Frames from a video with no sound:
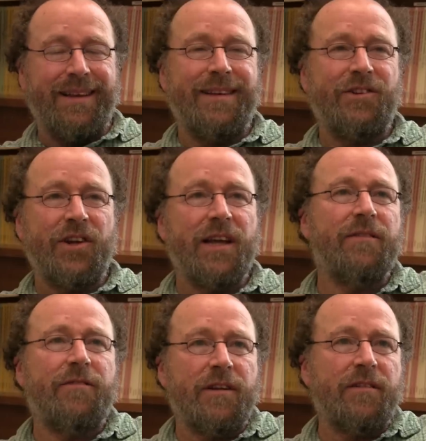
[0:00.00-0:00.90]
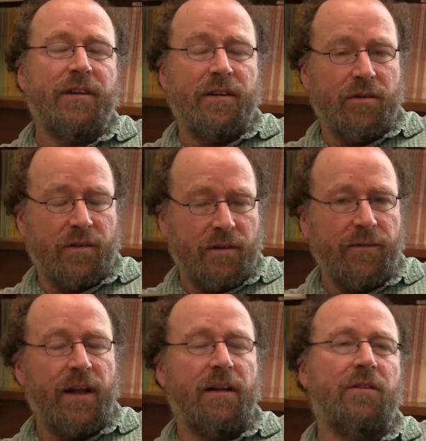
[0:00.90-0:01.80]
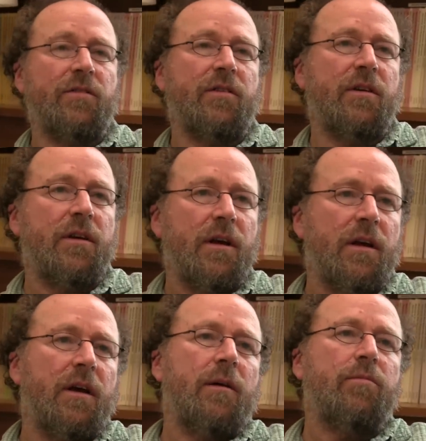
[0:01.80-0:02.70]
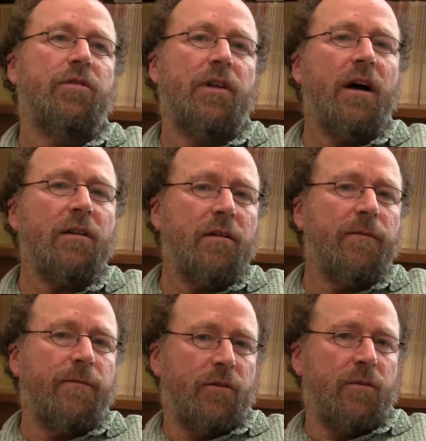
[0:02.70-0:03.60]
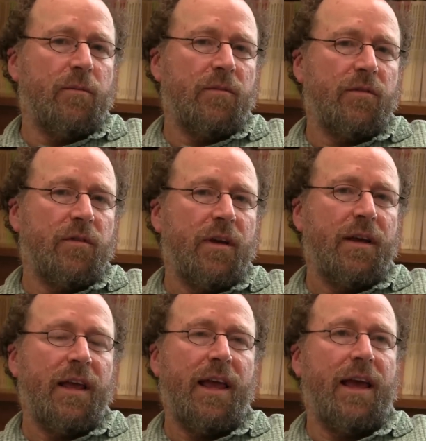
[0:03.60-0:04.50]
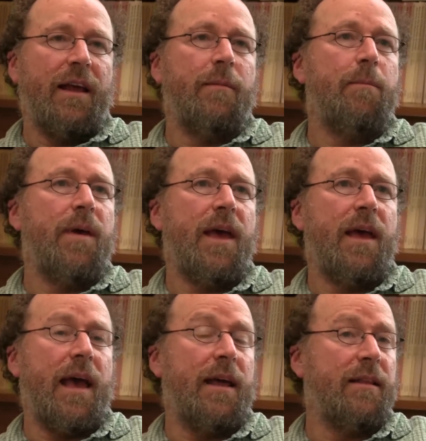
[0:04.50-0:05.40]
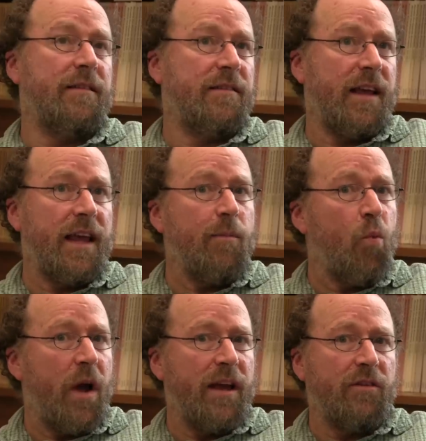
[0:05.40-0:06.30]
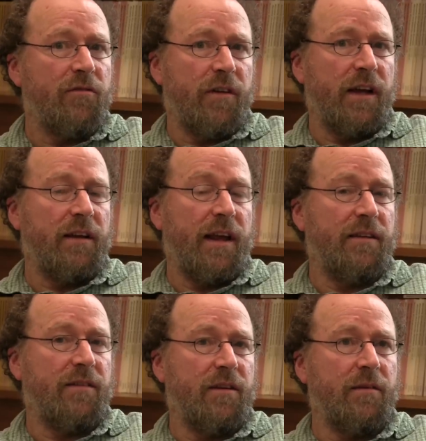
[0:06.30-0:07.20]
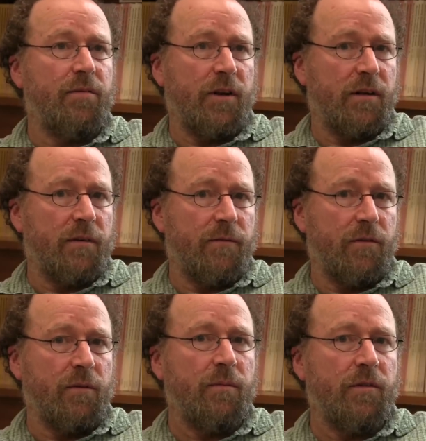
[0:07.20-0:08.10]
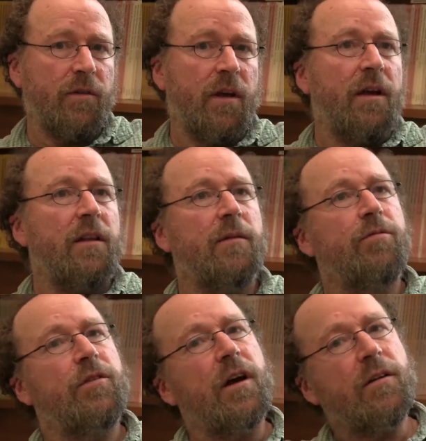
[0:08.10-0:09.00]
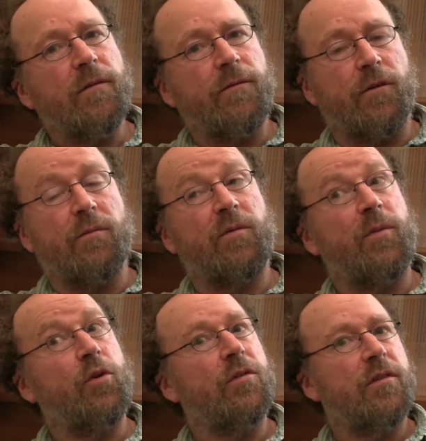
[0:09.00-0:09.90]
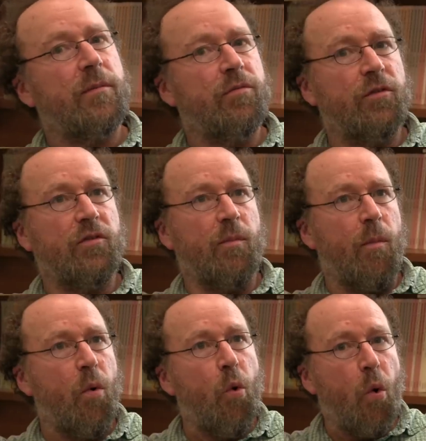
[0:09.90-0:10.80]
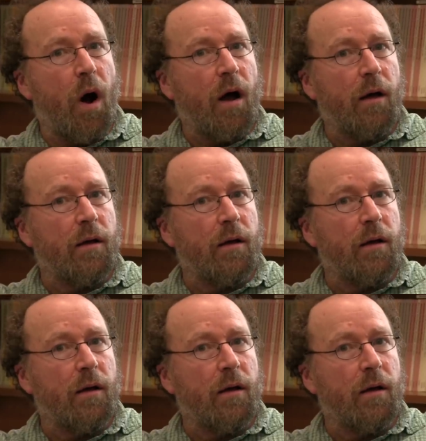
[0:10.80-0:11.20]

The chain of reasoning goes as follows. Productive firms can pay at the same wage rate as the unproductive firms. The productive firms, because they produce more